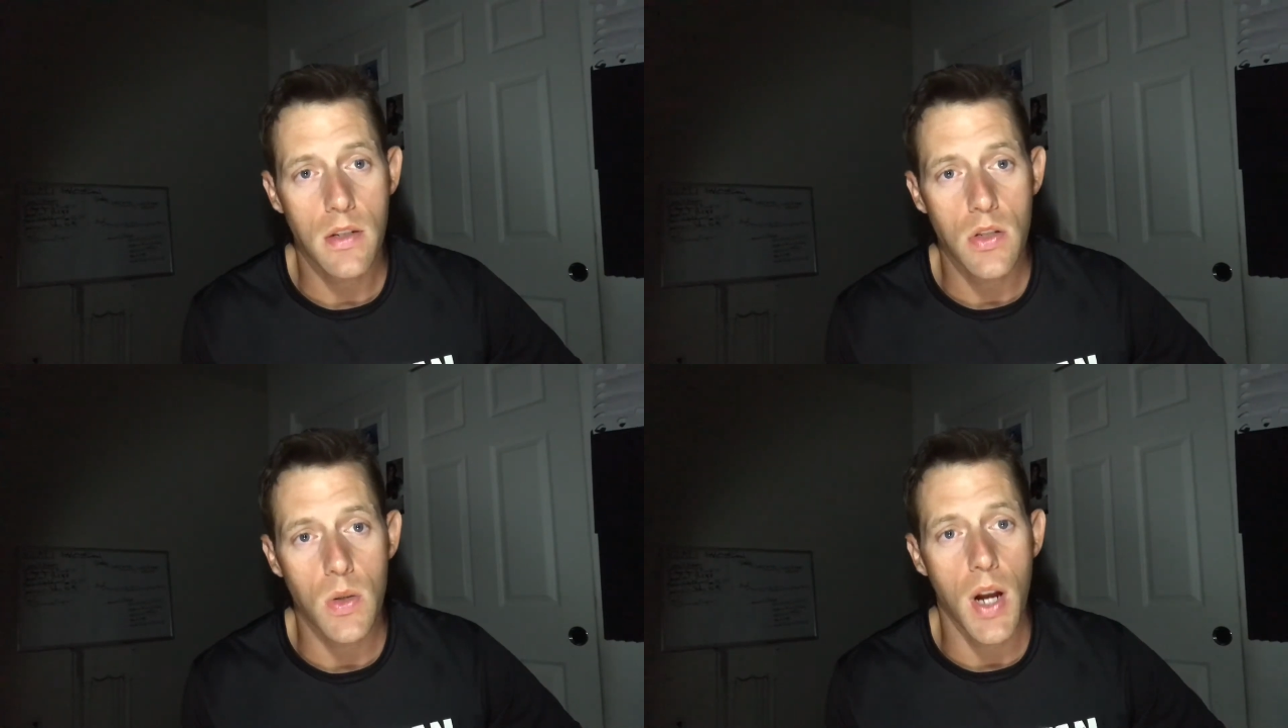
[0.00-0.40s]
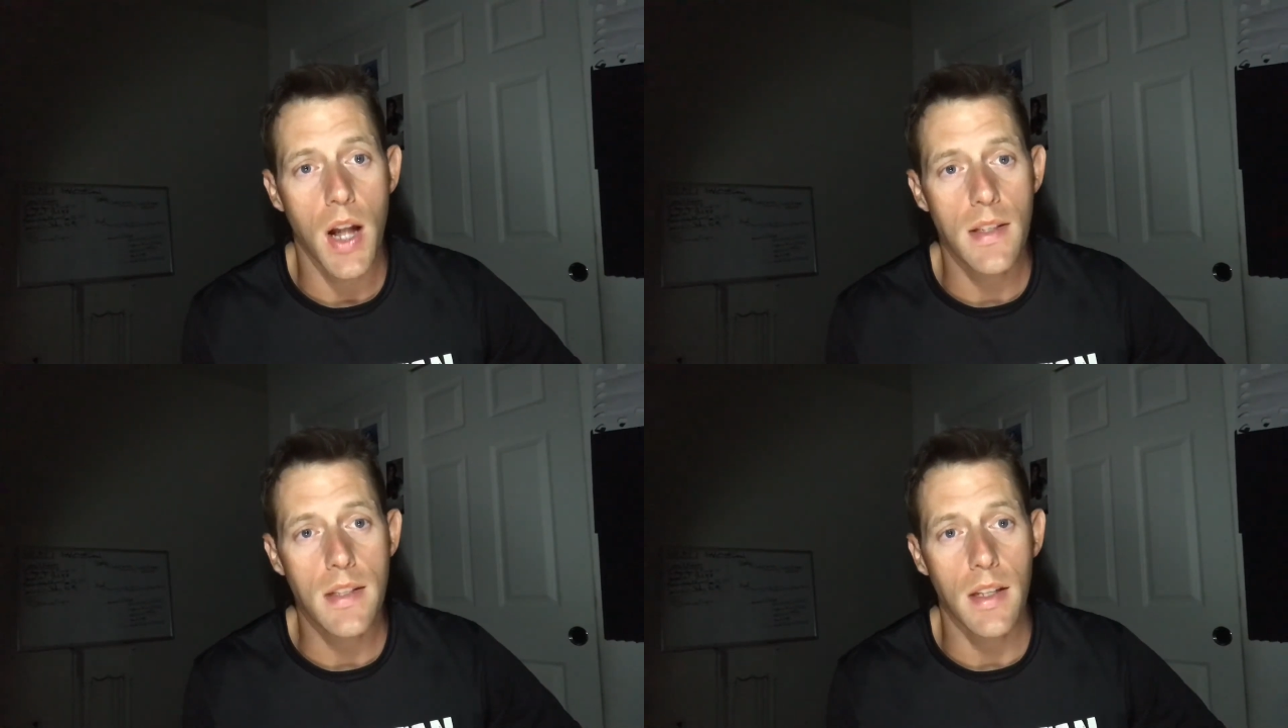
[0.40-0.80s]
to
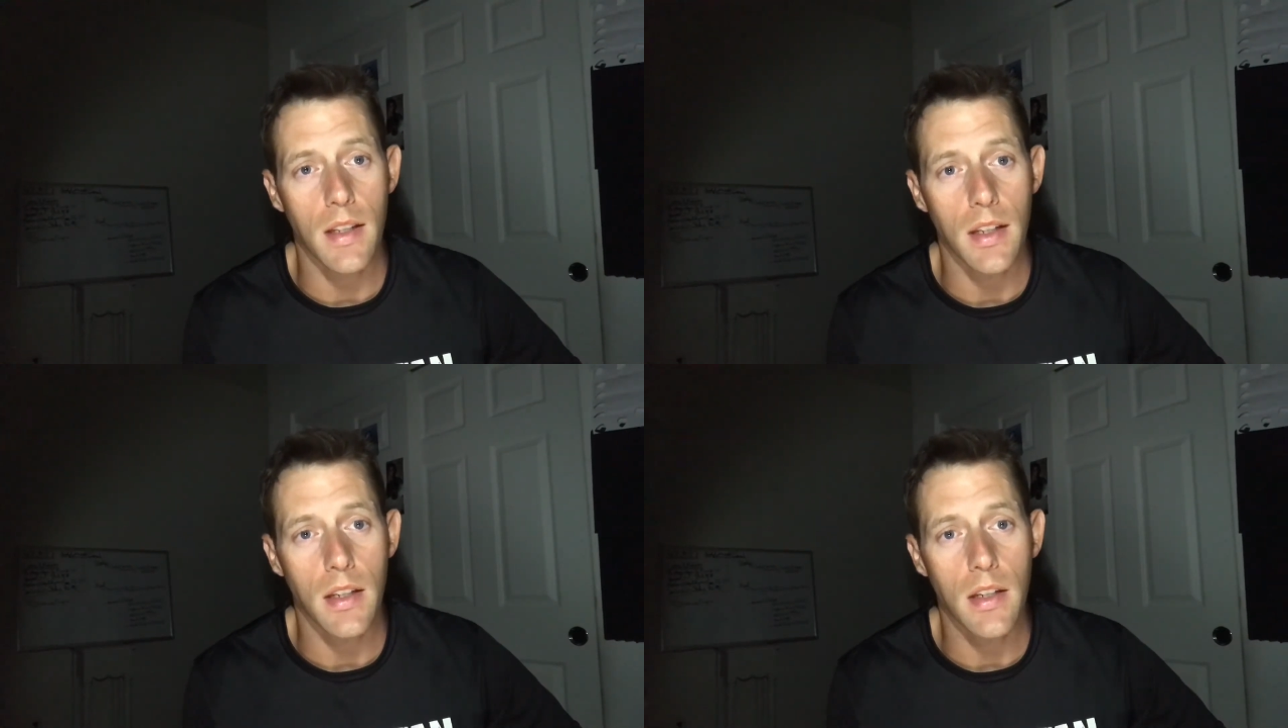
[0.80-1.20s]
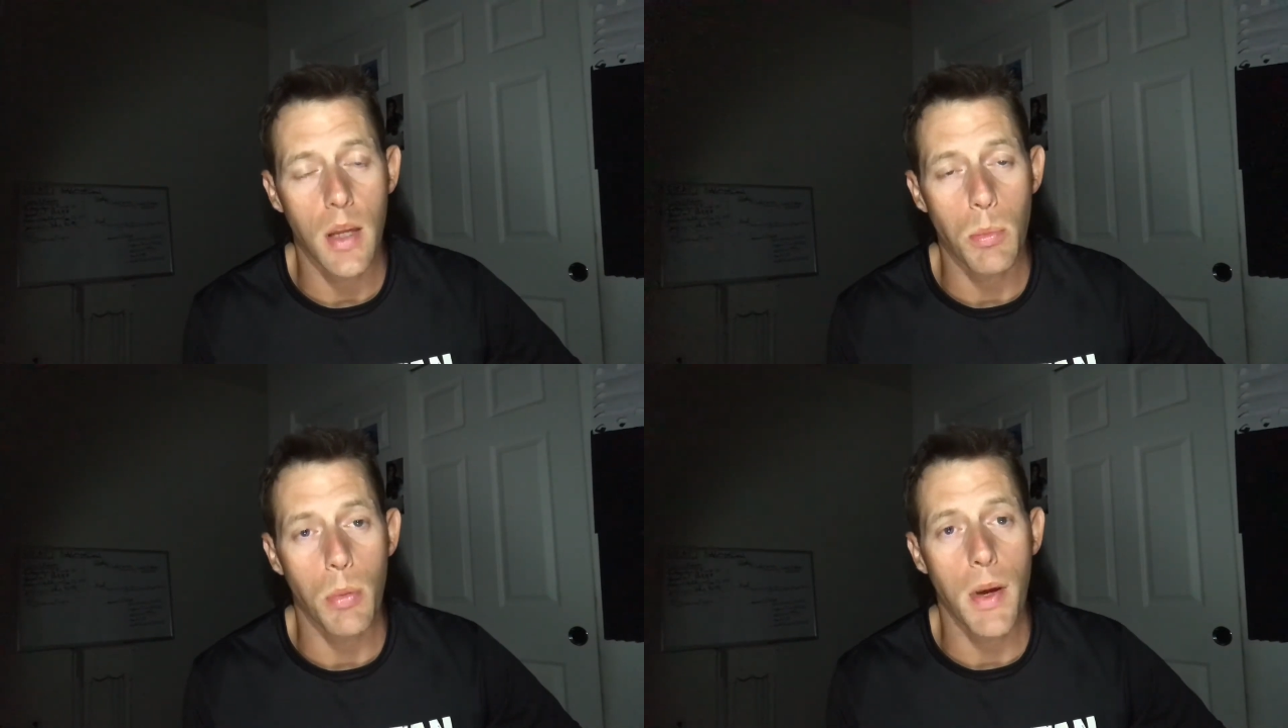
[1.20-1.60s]
constantly
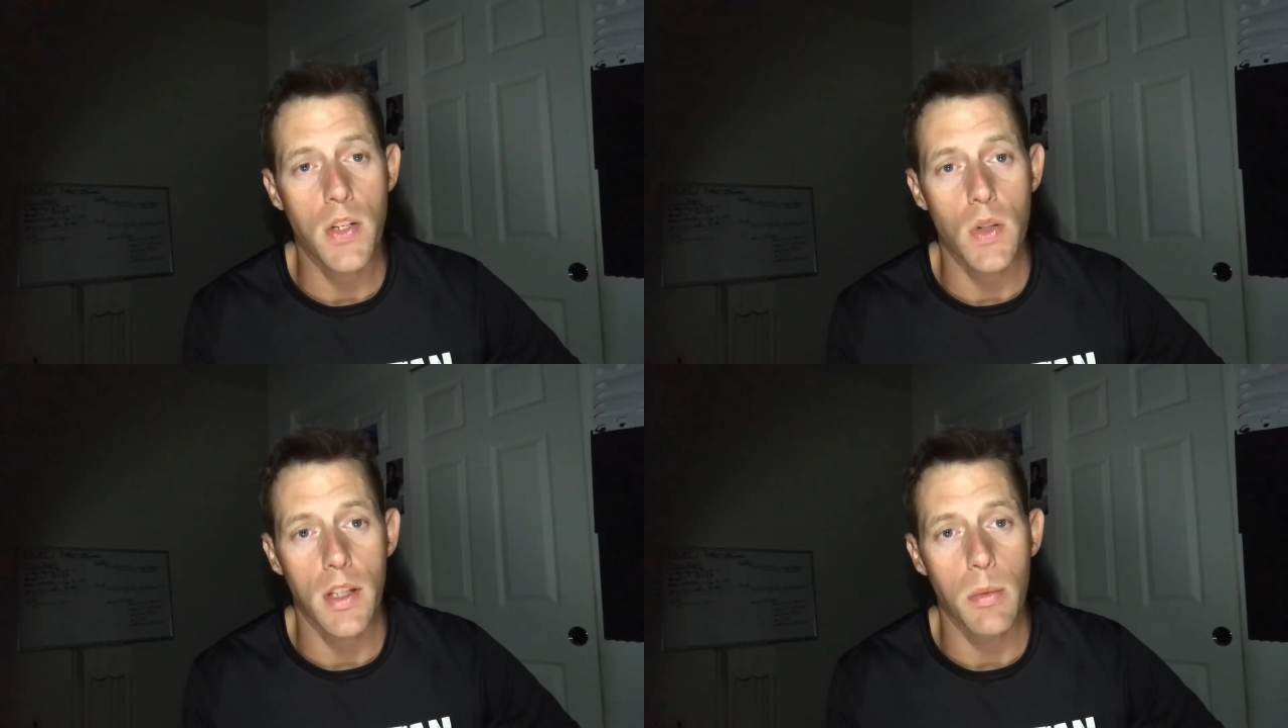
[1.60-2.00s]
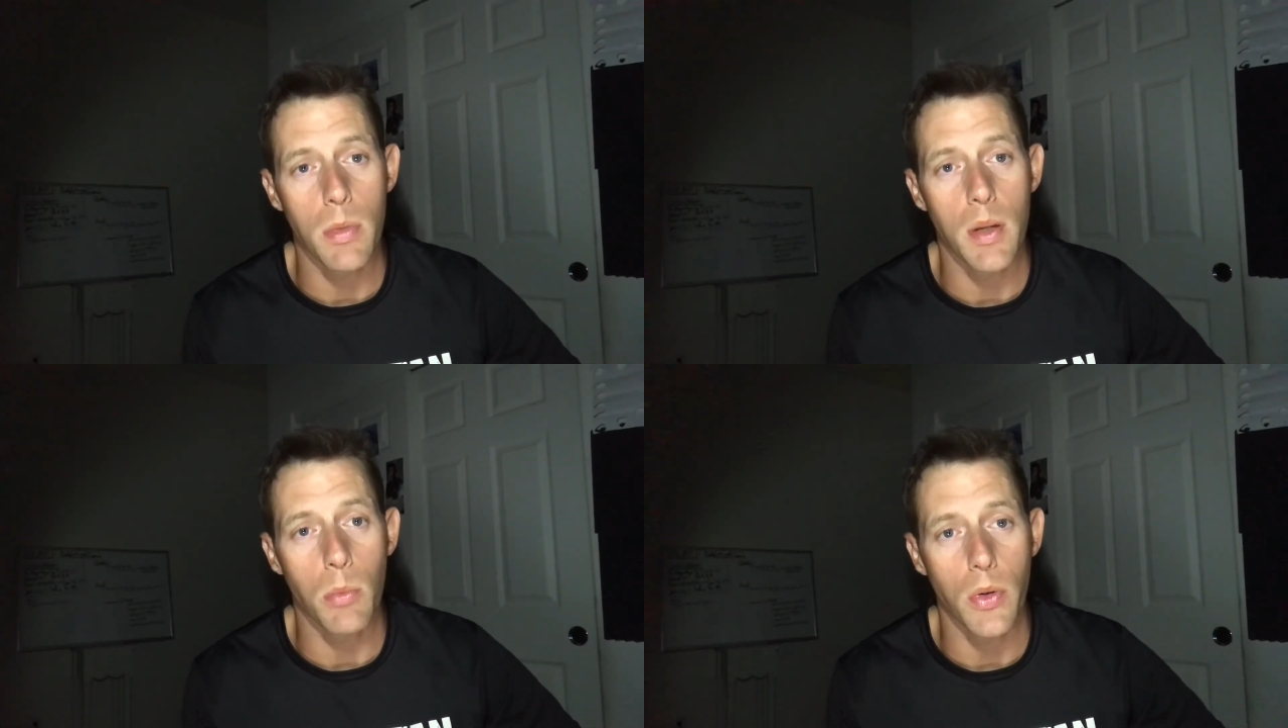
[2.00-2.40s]
and perpetually
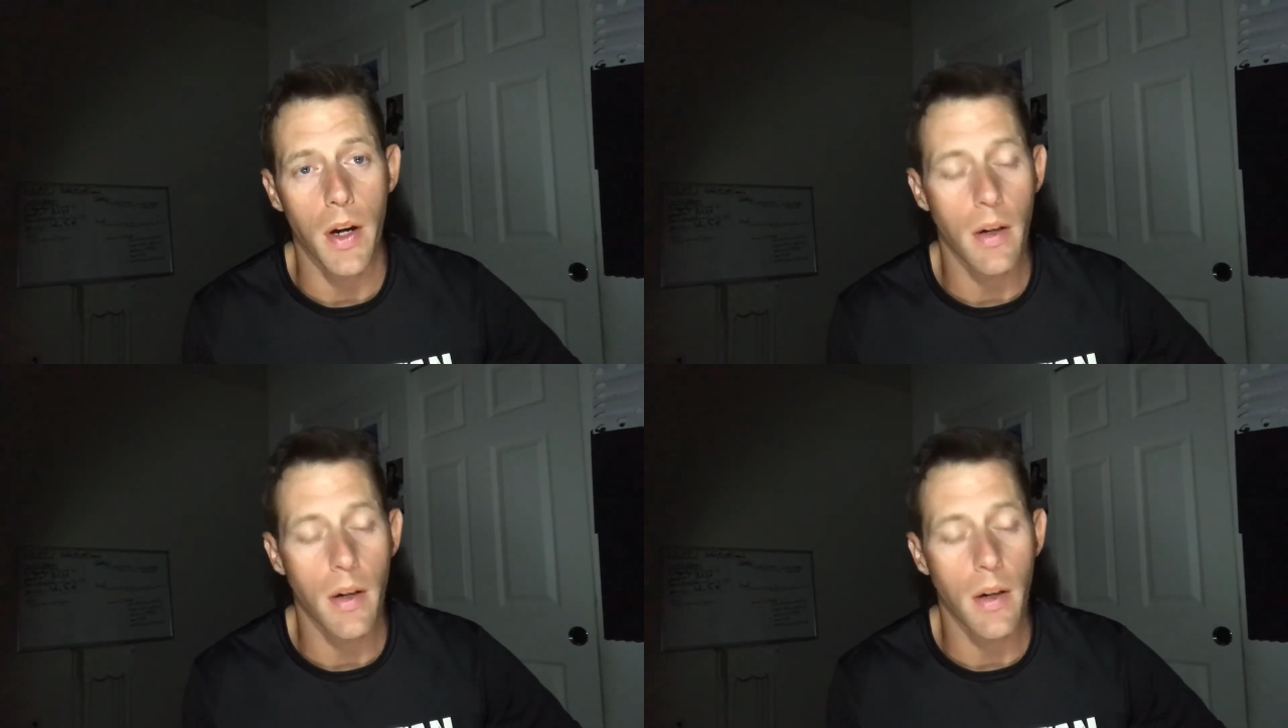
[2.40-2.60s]
be in prayer.